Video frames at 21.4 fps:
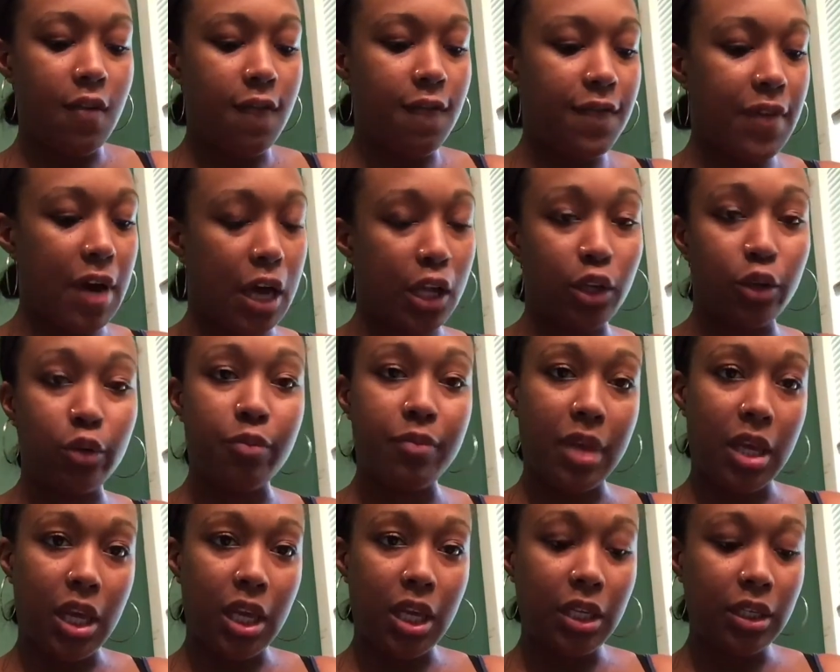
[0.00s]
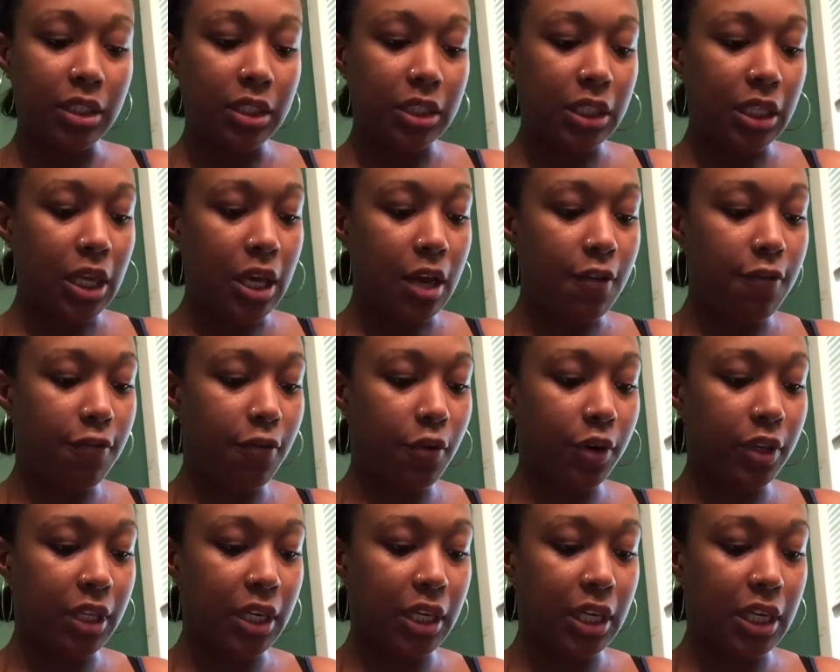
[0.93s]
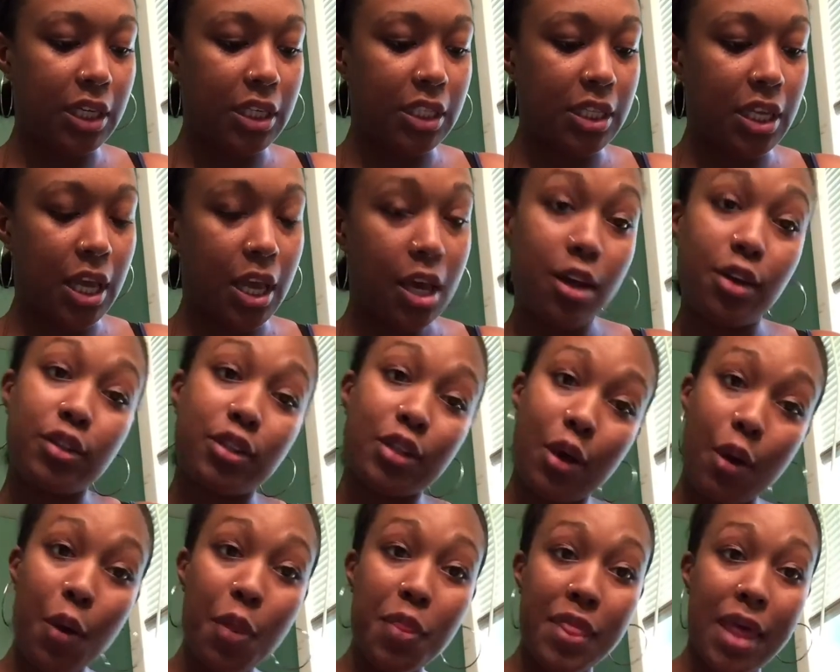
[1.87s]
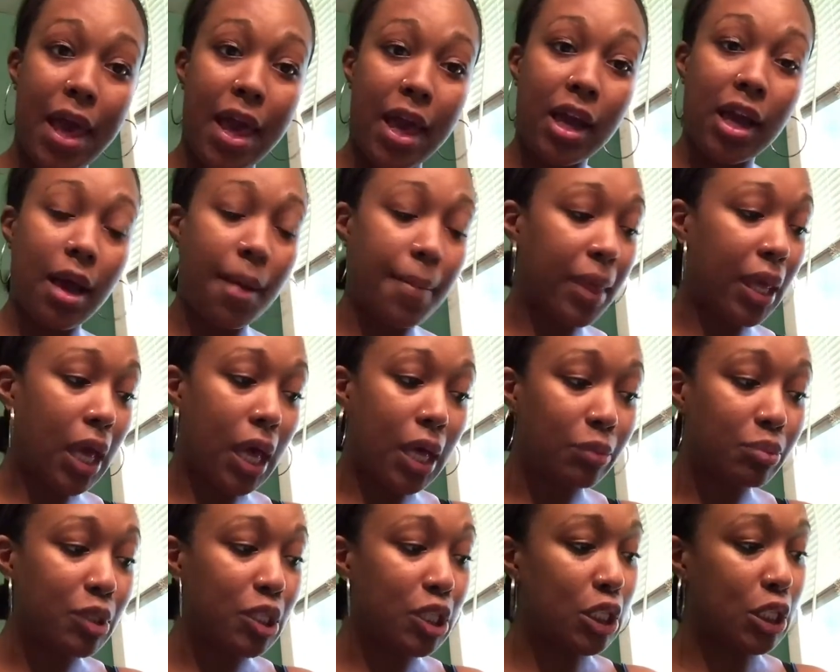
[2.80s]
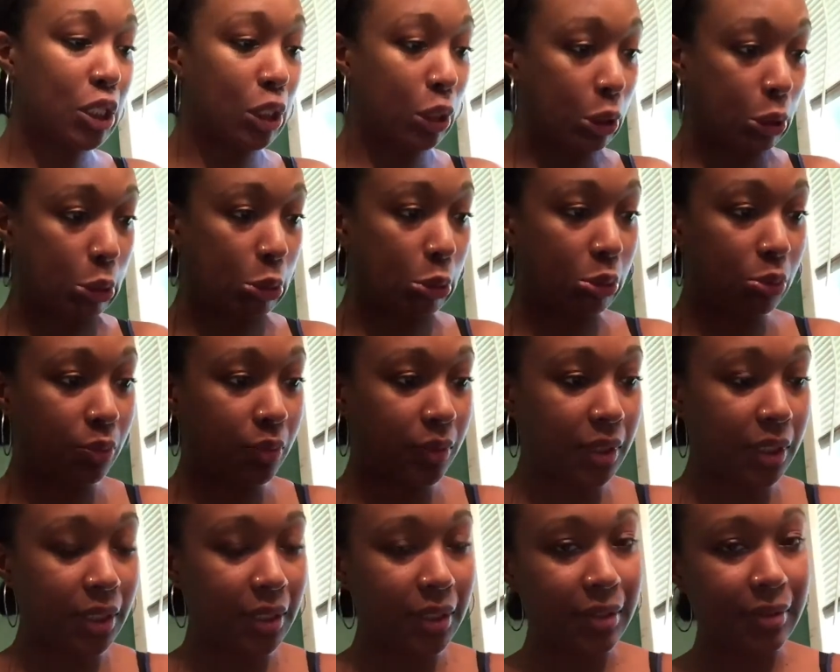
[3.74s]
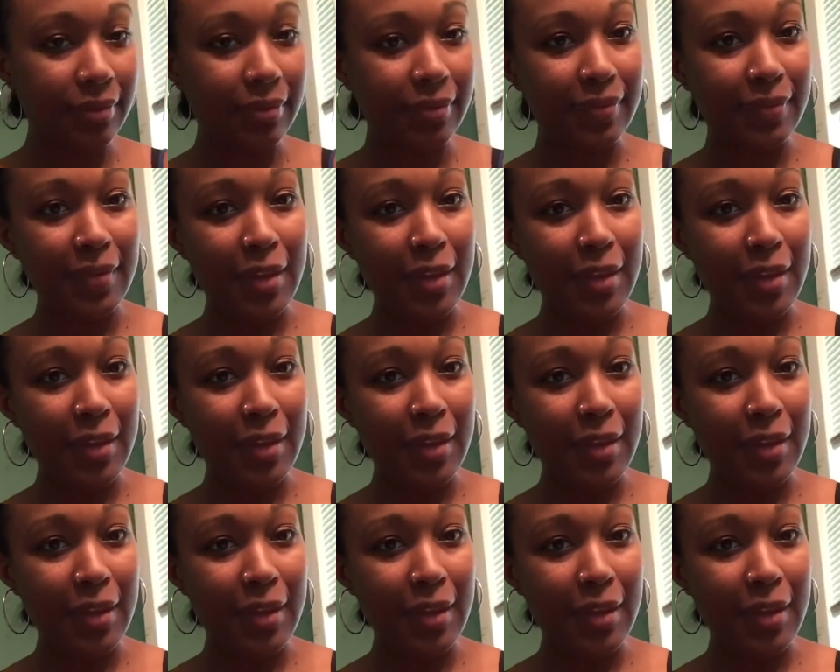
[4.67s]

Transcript: Follow me for the details on that coming up soon.